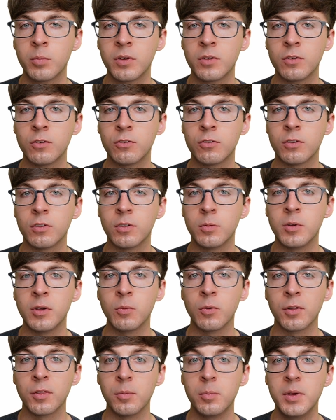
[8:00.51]
position to be
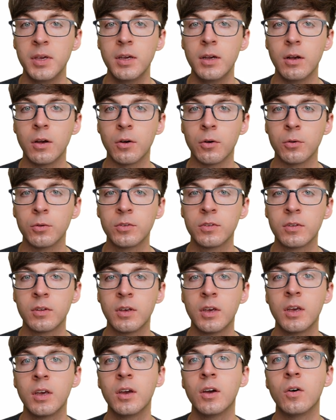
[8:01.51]
where the B goes,
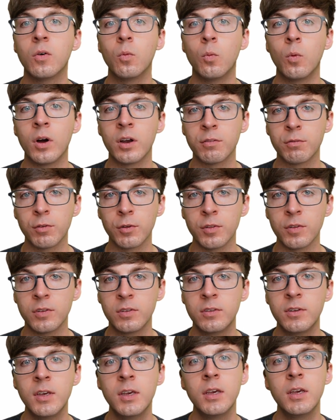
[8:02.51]
one for the
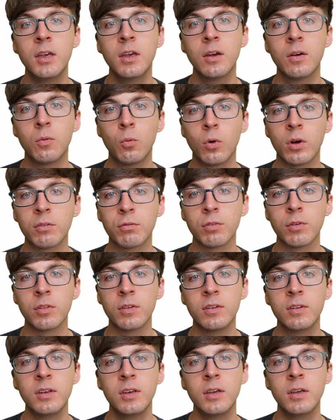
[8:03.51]
C, one for the
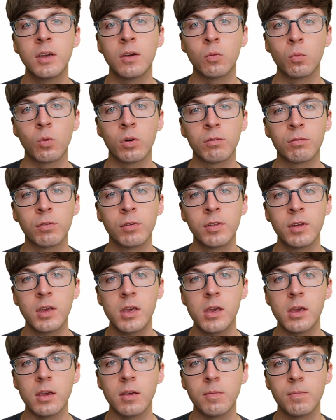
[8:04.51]
D, and one for the
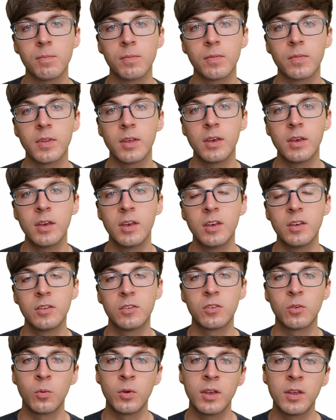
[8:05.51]
E.
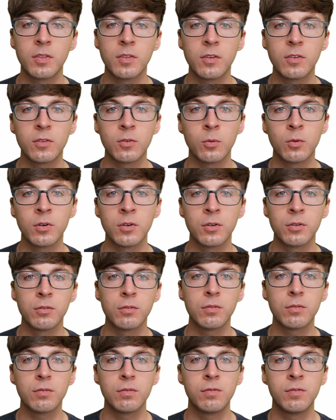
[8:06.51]
So we get this sort
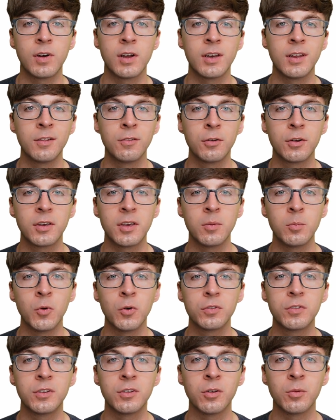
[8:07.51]
of funny looking
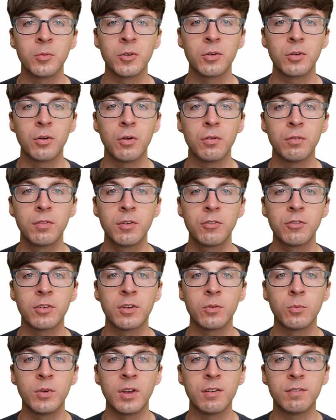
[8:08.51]
multinomial
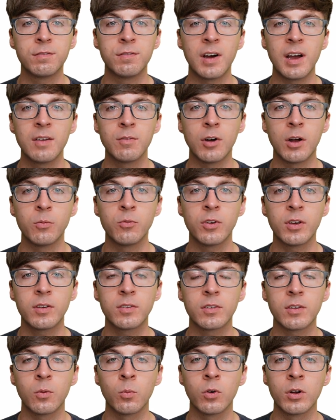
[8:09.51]
coefficient. We have five
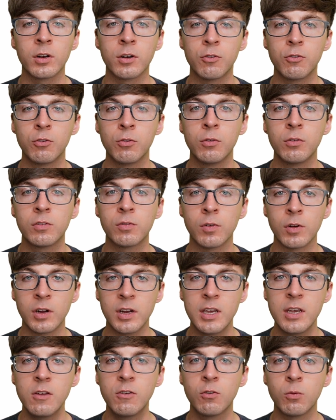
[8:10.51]
objects, and we're going to choose for
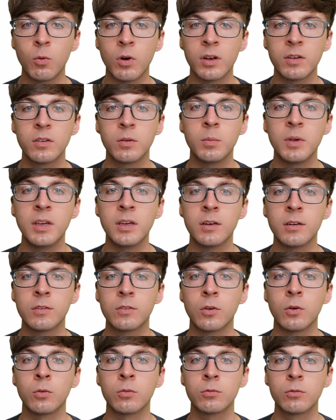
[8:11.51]
each one to be in
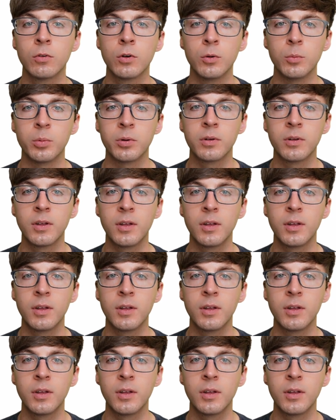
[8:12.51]
its own group.